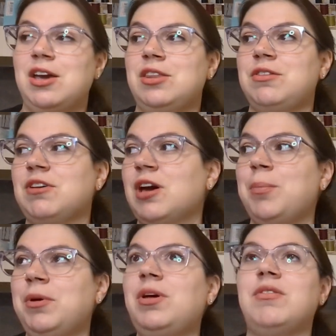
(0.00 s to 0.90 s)
There's a
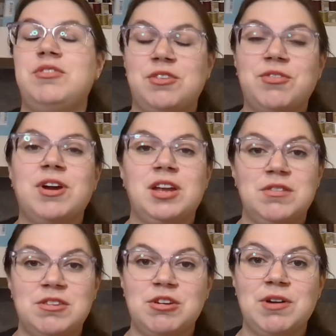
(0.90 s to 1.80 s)
couple of different
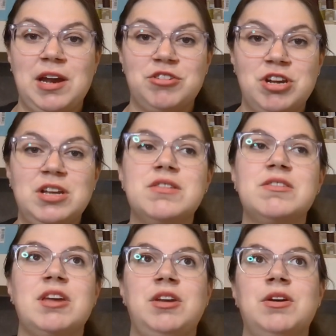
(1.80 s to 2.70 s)
considerations
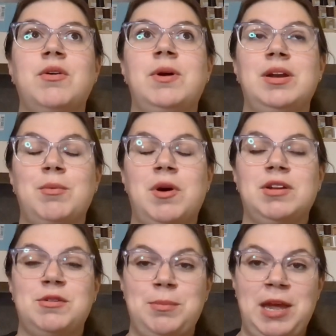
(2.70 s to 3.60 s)
that you're going to
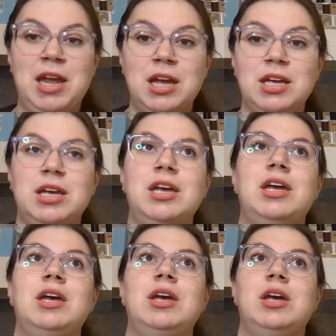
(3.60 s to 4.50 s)
want to make
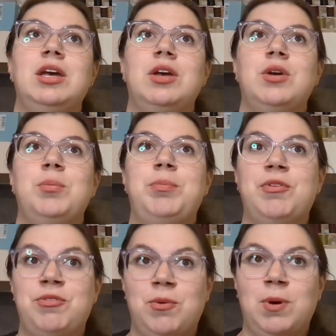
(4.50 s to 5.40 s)

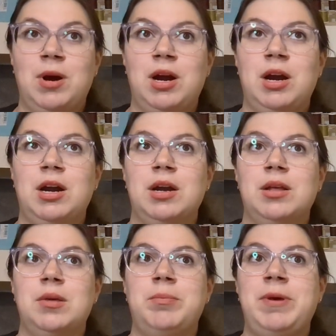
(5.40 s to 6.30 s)
before
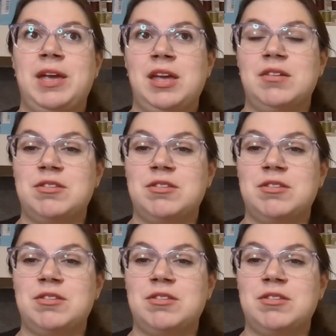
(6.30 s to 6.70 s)
picking